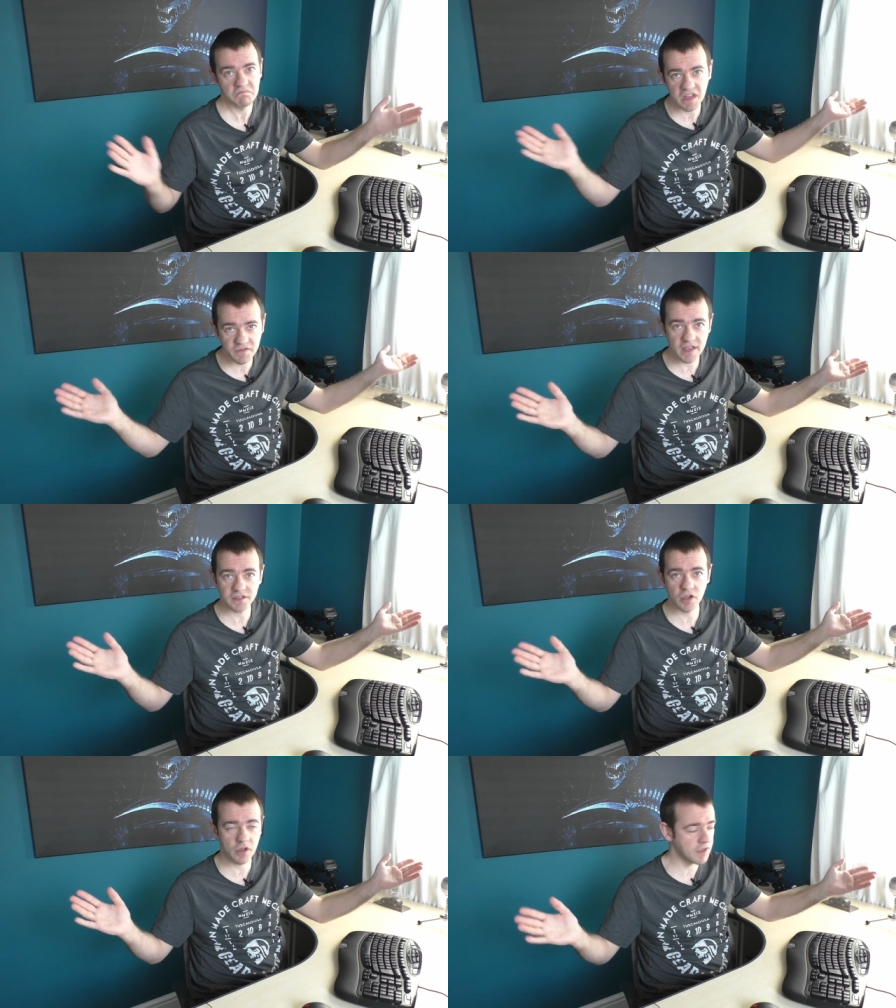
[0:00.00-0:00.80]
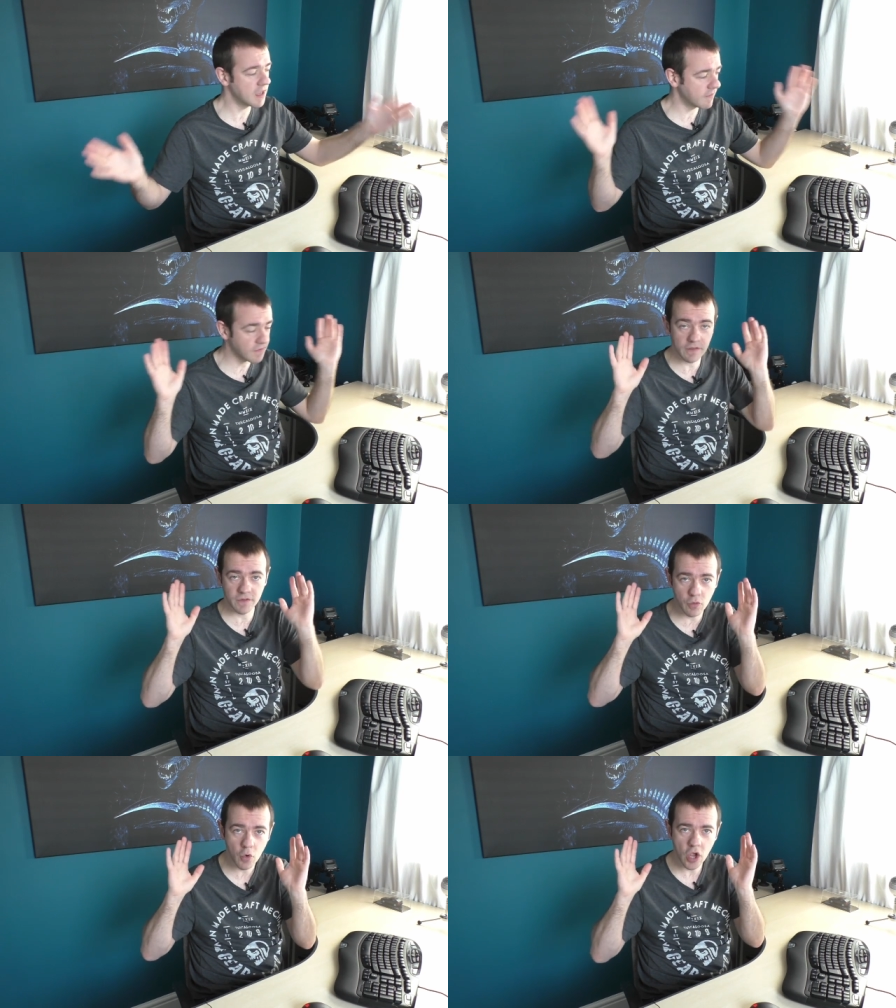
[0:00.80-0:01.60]
If that's your thing, if,
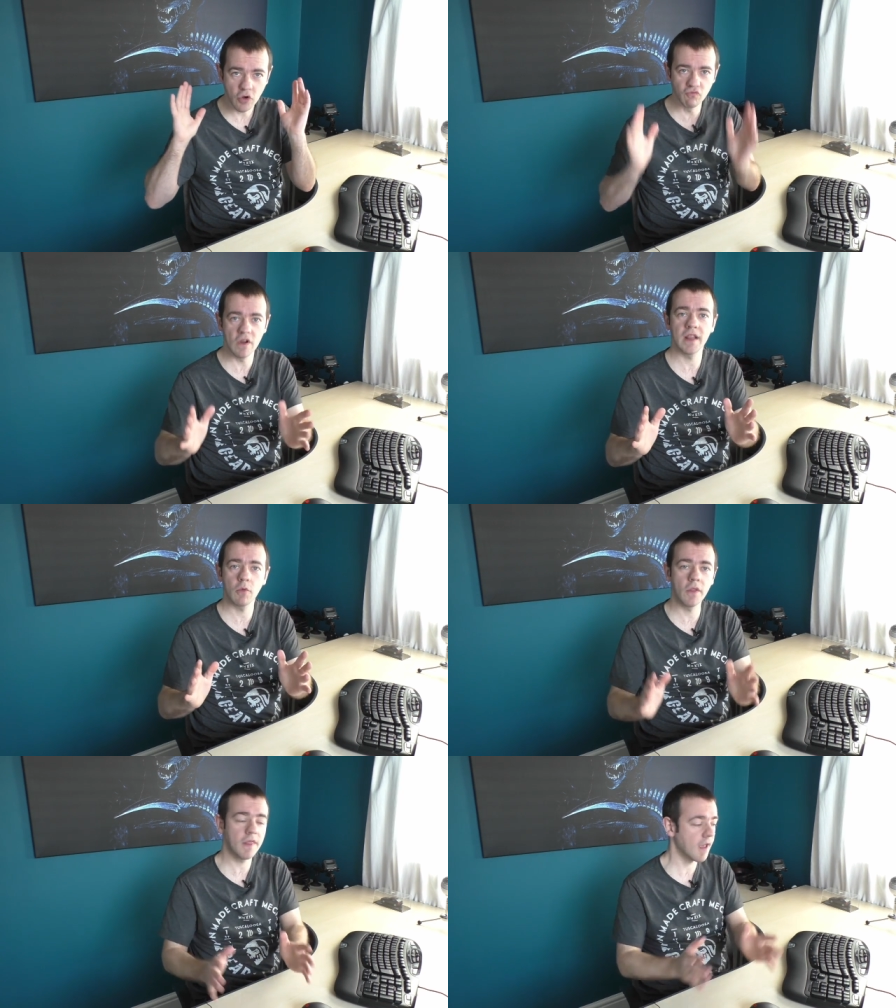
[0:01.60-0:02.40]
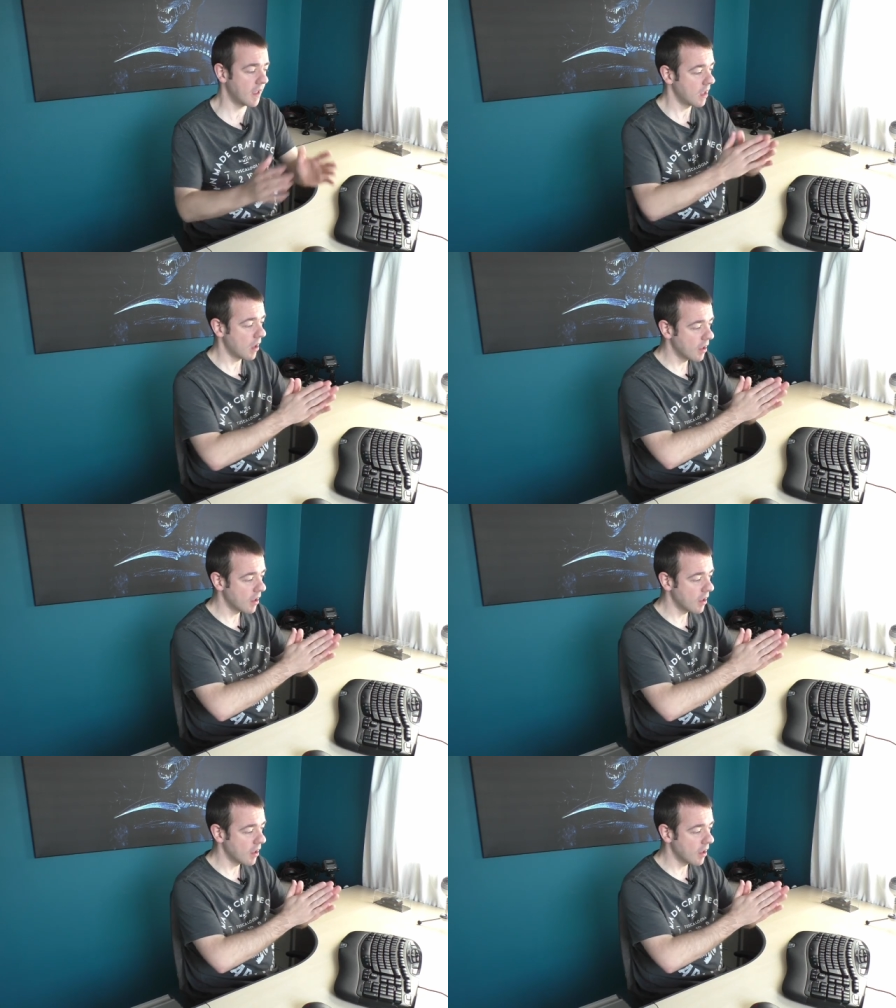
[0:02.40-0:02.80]
if you really want that,